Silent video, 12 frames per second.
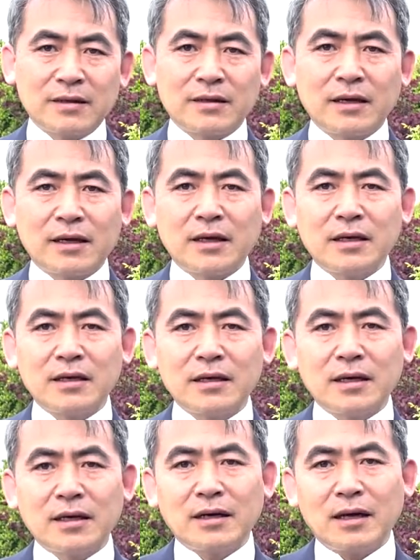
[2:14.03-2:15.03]

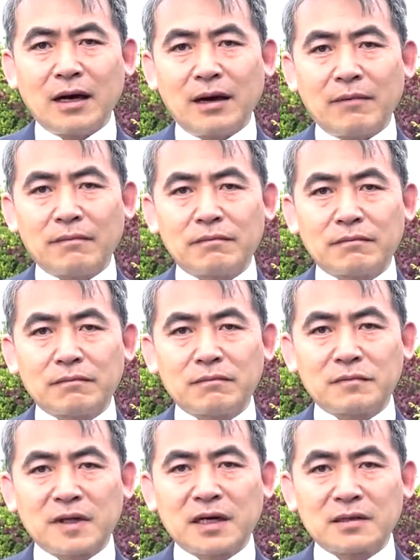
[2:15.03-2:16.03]

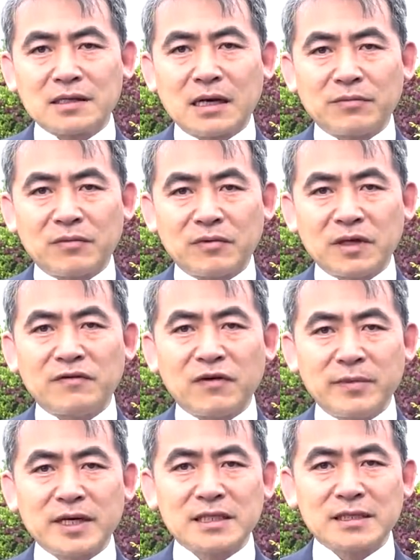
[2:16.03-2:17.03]
there's some
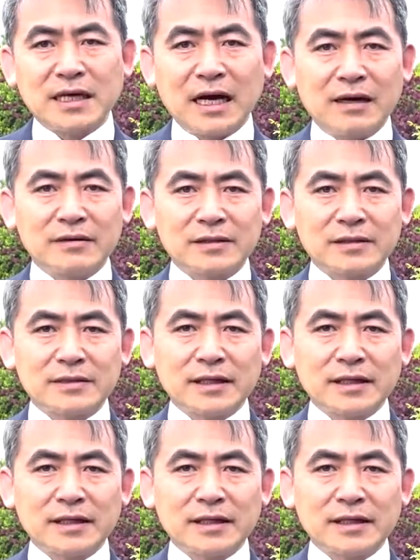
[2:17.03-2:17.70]
information out.